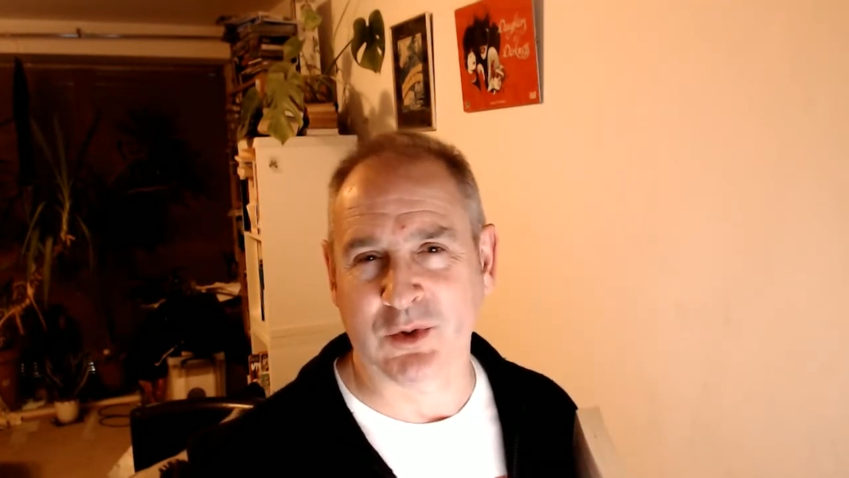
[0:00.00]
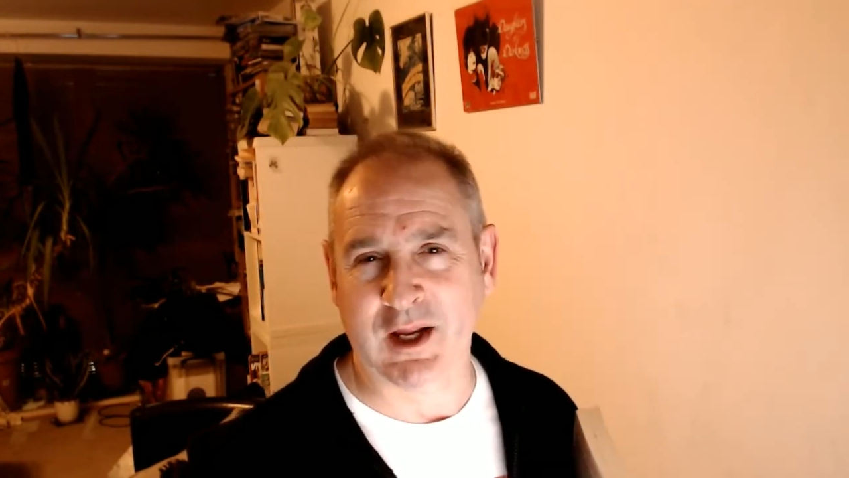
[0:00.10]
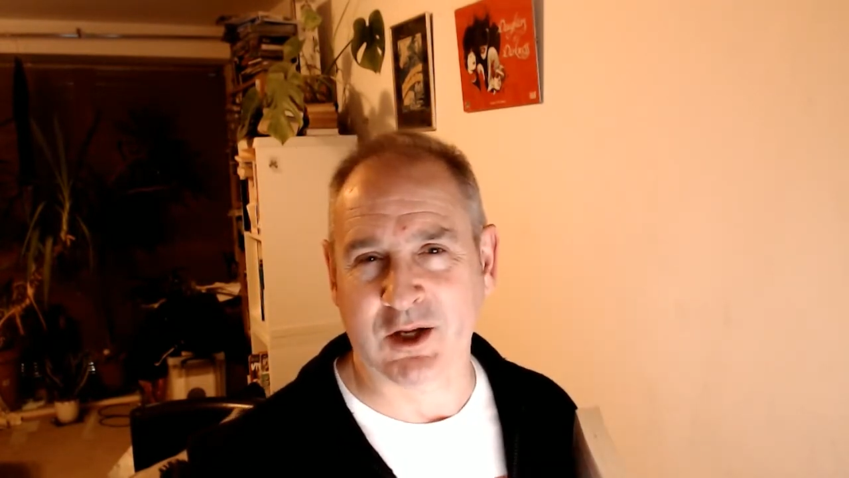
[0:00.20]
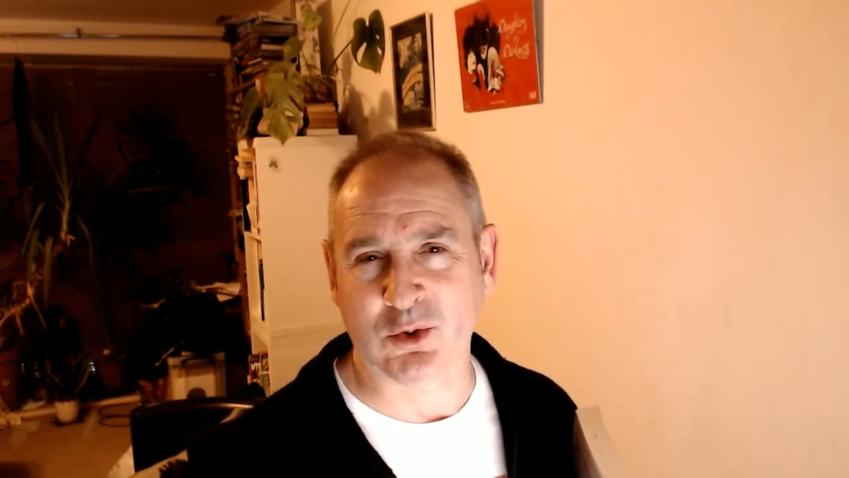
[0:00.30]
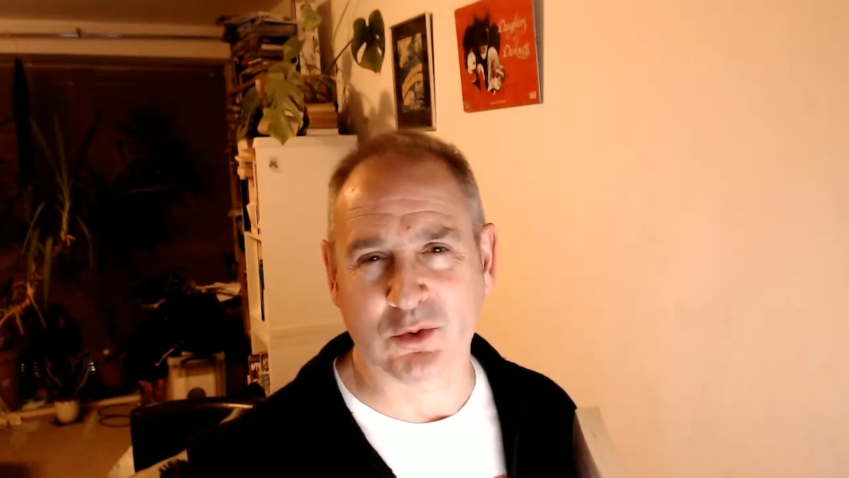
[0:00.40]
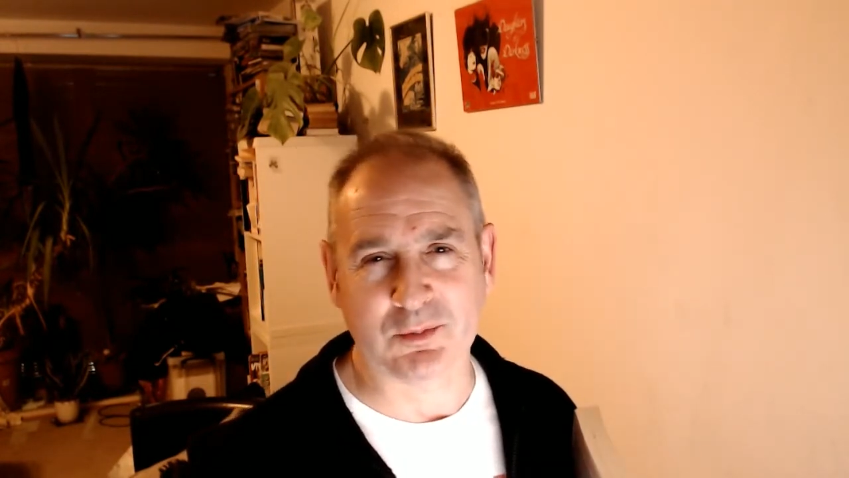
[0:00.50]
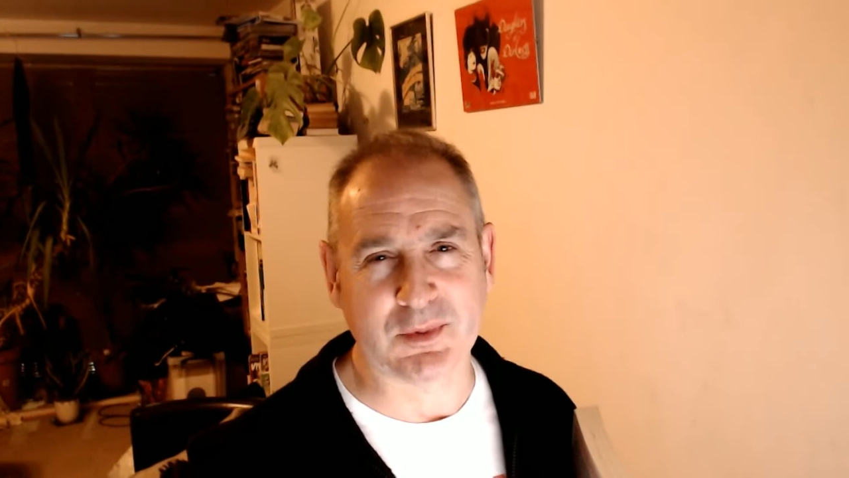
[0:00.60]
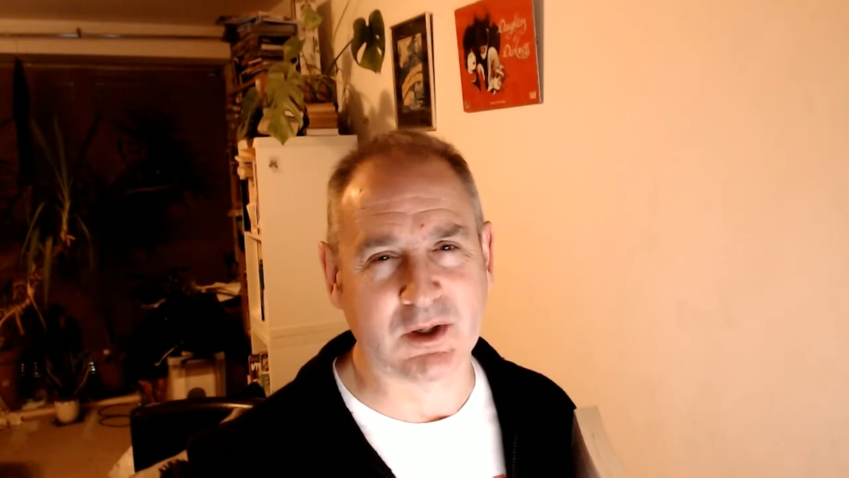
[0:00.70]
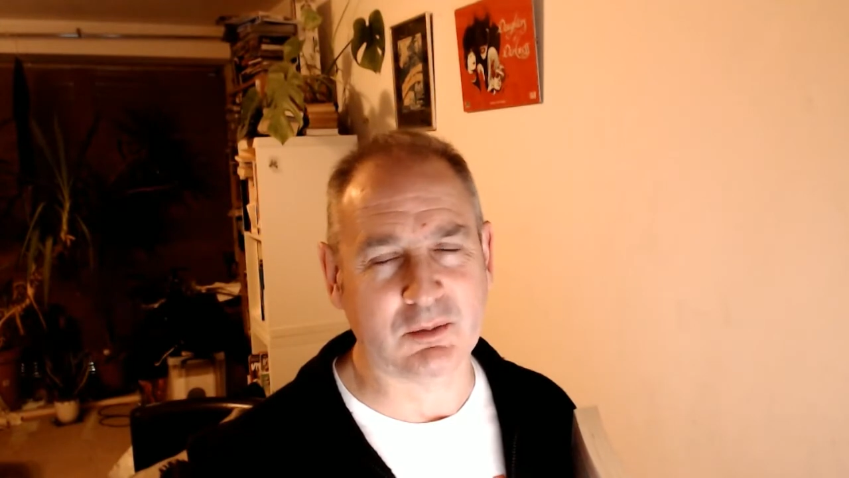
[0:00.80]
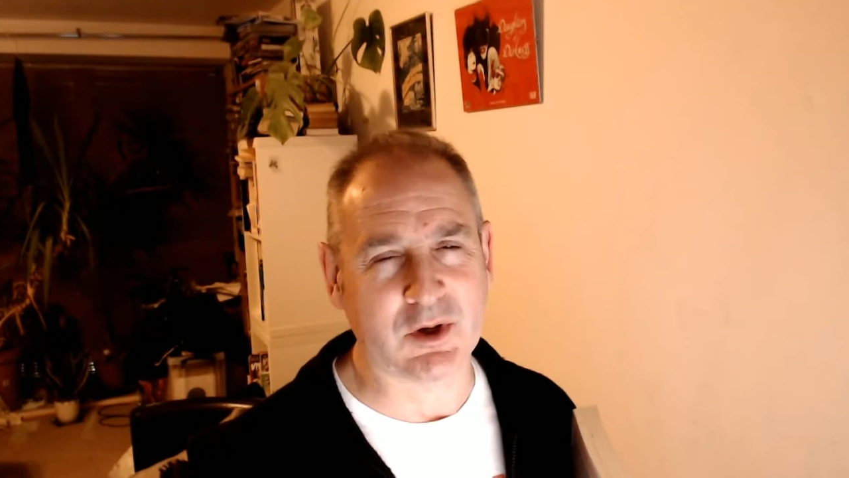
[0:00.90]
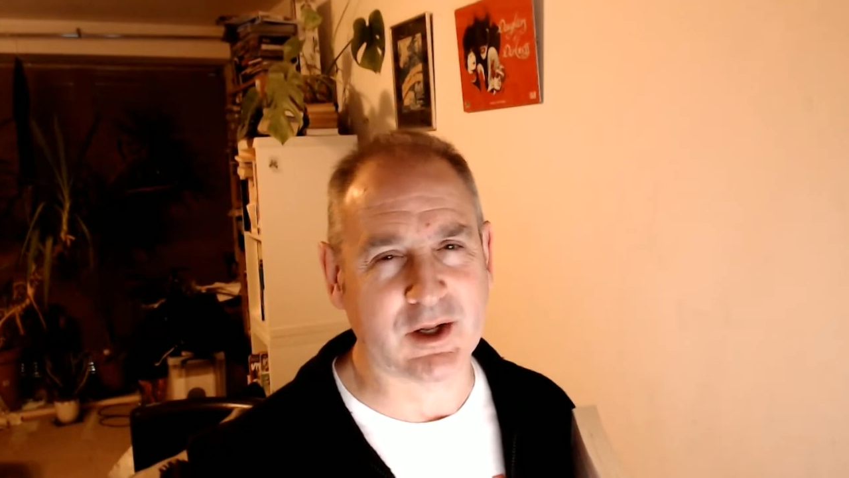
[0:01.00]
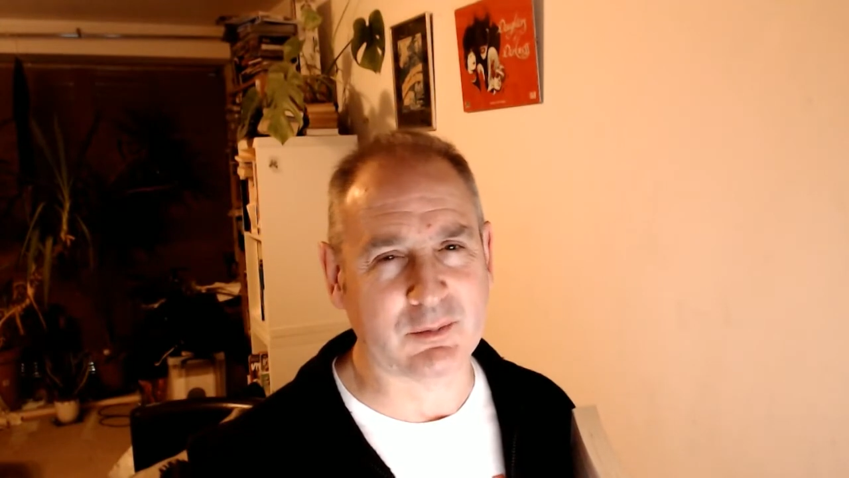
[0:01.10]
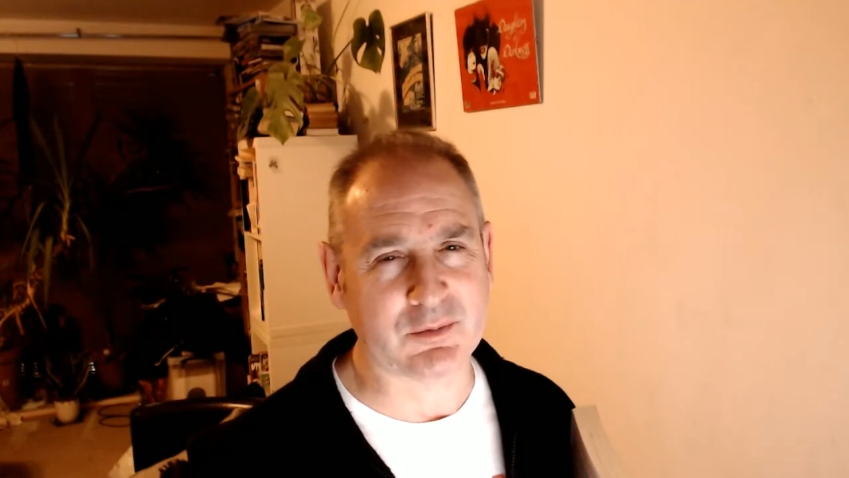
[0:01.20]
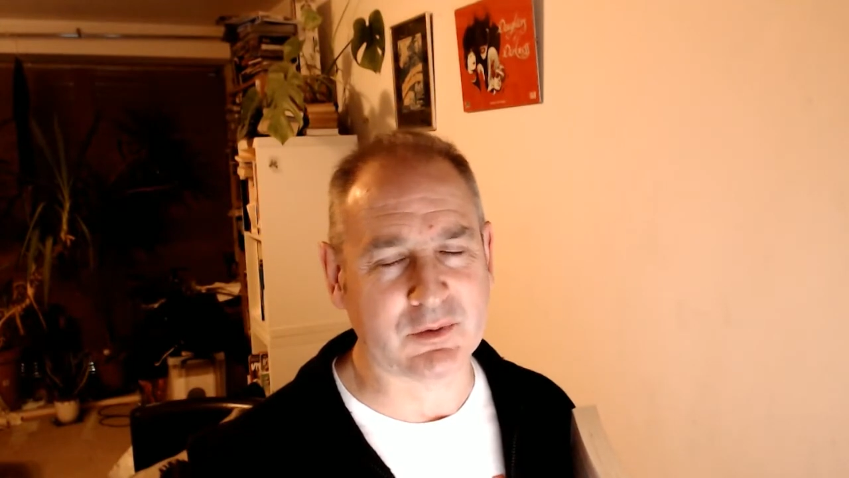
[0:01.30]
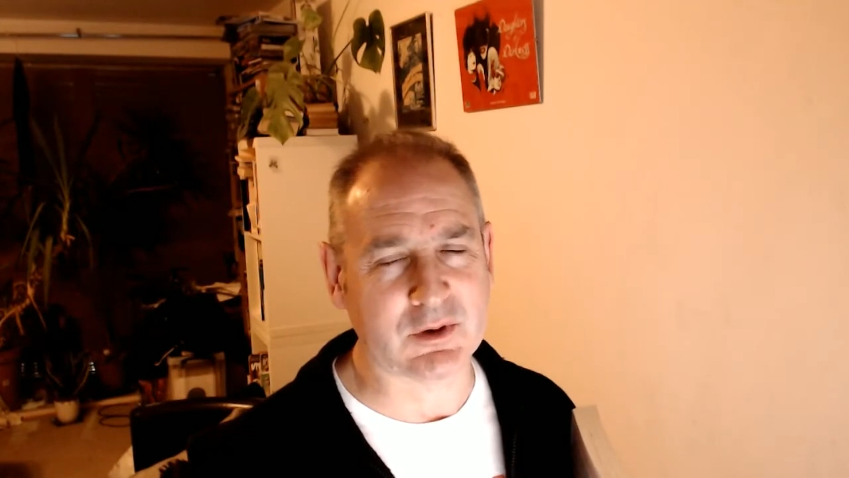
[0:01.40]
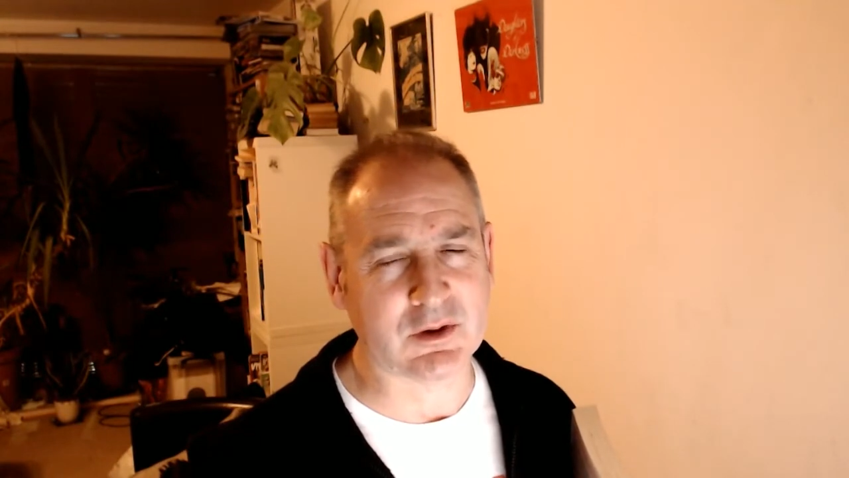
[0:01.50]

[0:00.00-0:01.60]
that Gordon Byrne one up for a